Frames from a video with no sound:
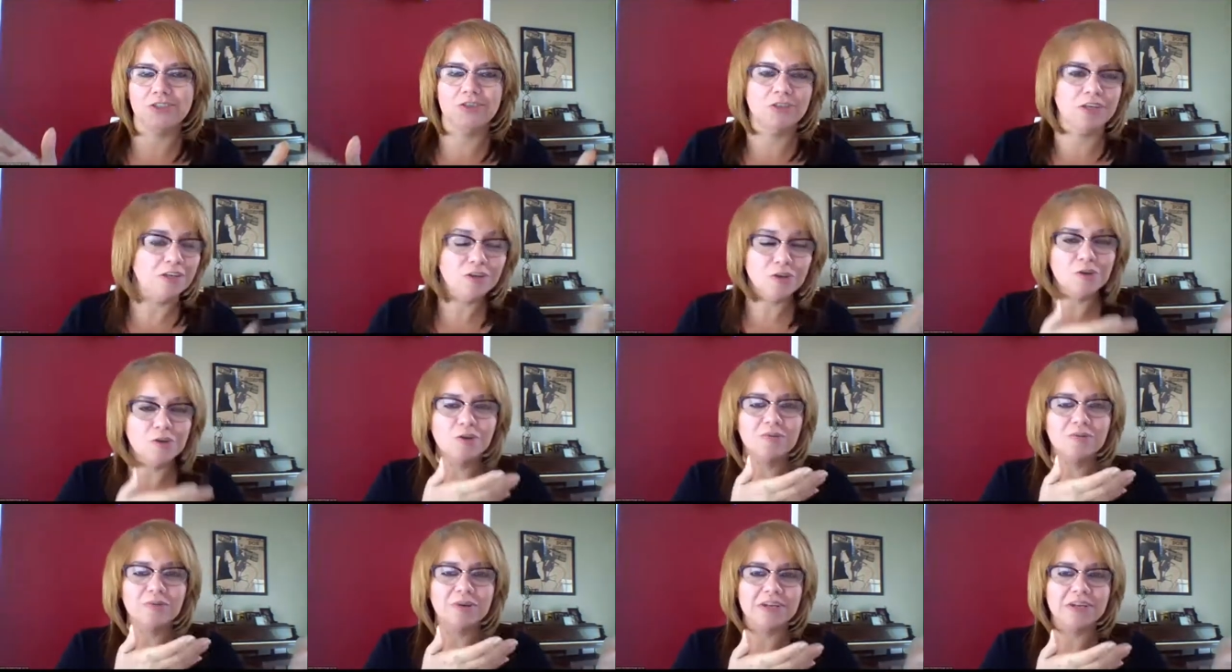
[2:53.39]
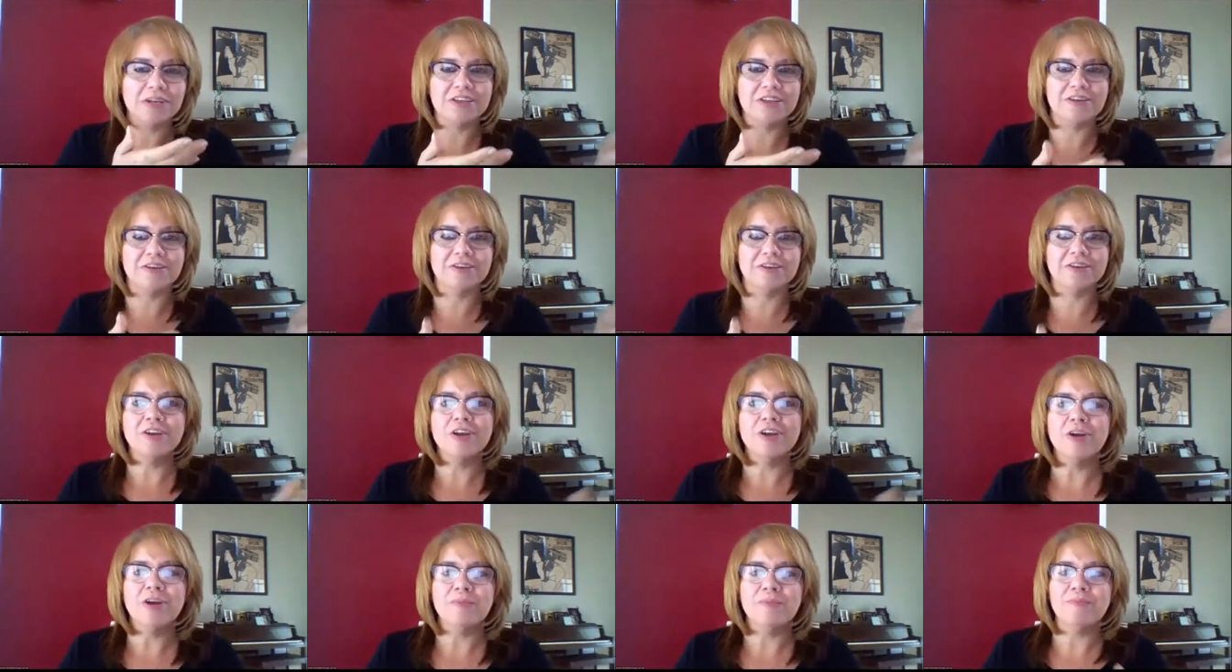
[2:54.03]
And you already
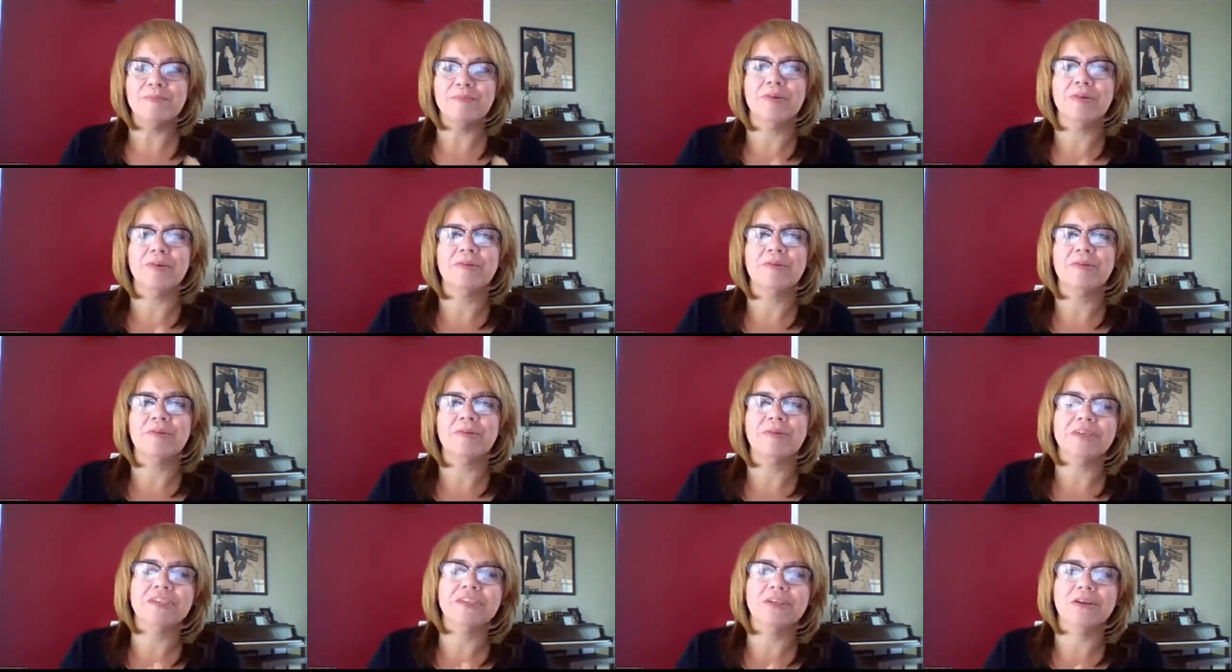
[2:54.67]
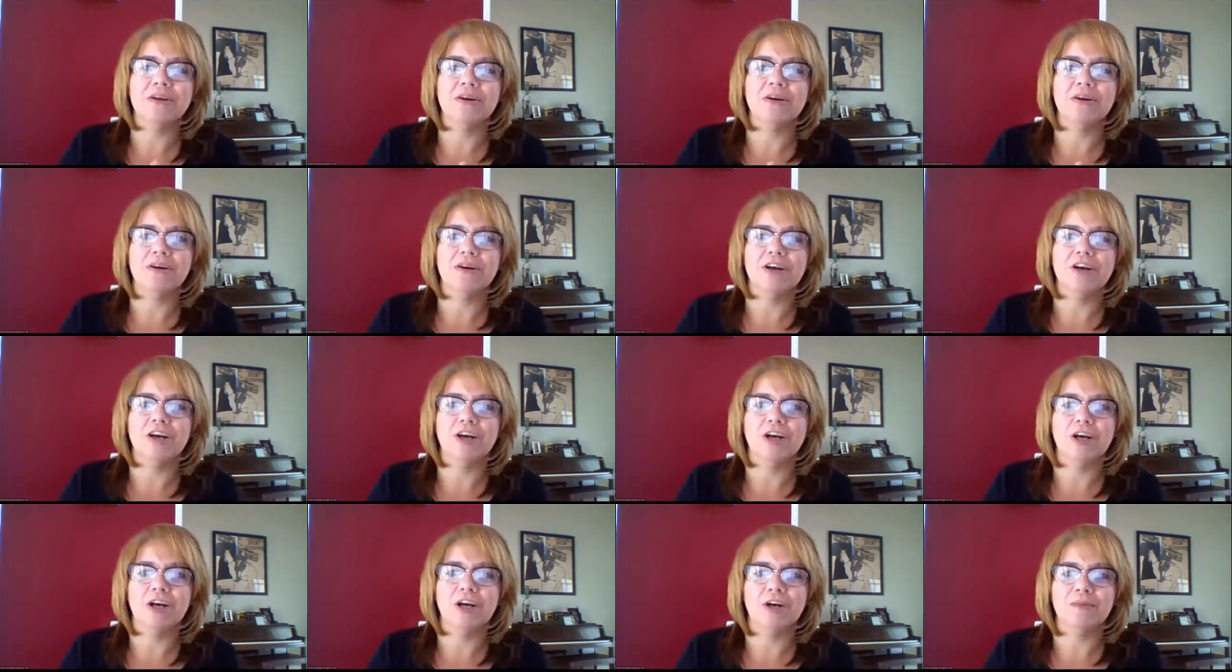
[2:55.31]
hear
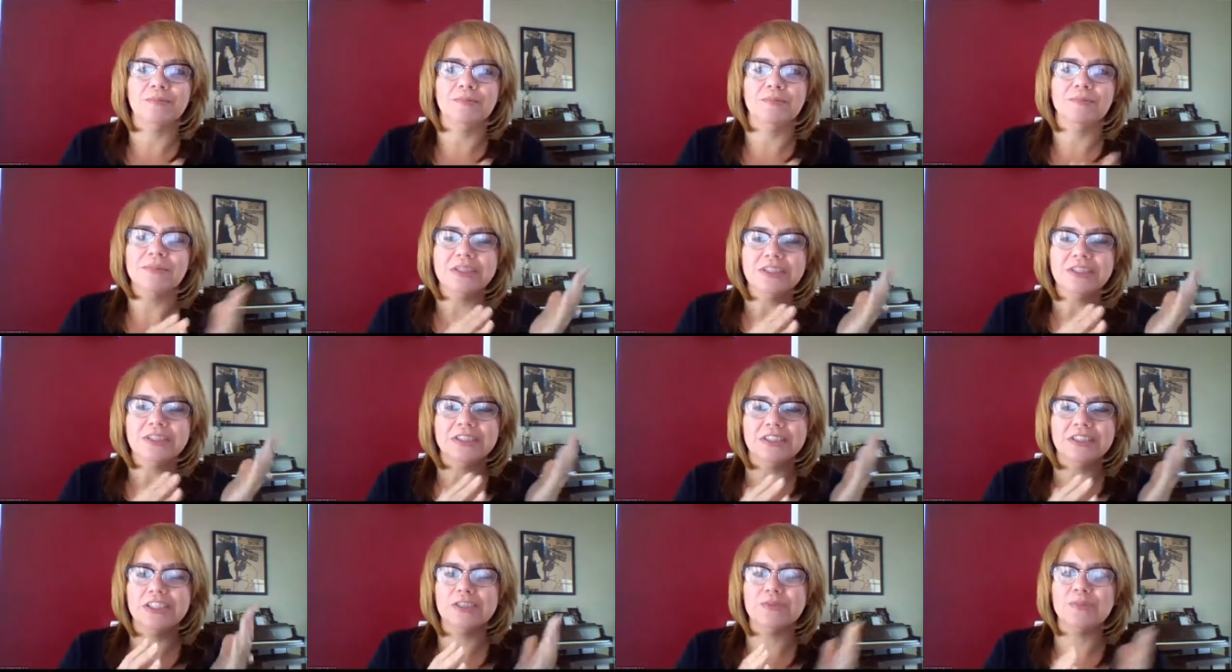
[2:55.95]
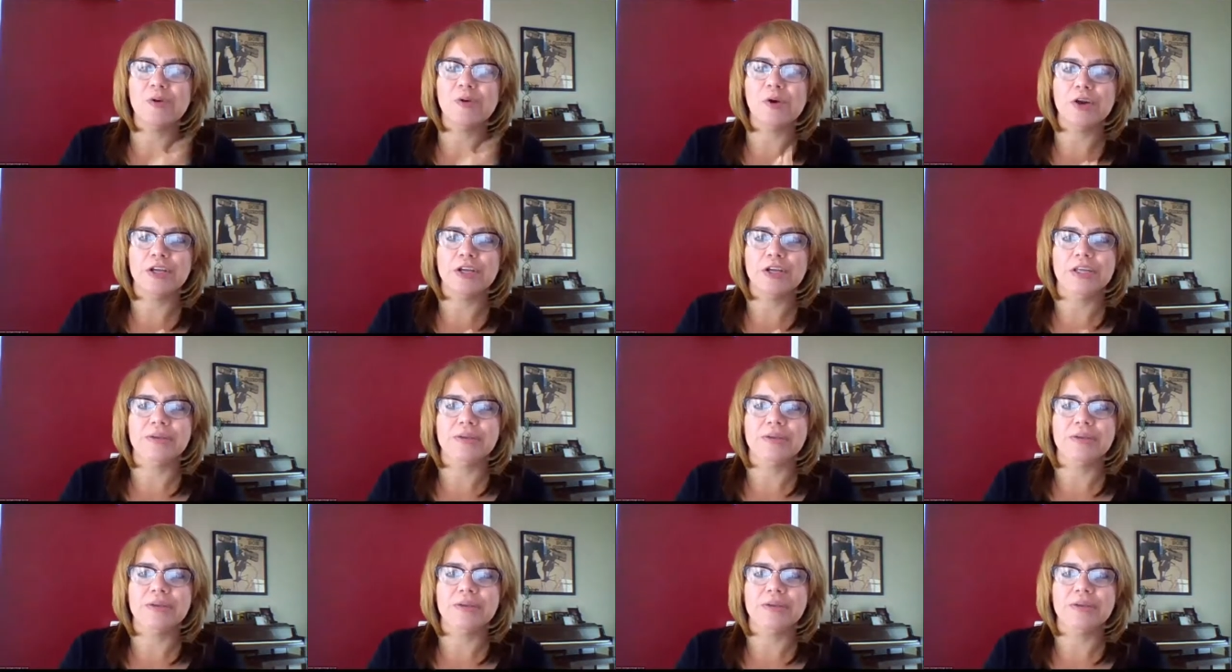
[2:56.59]
Maurizio this morning.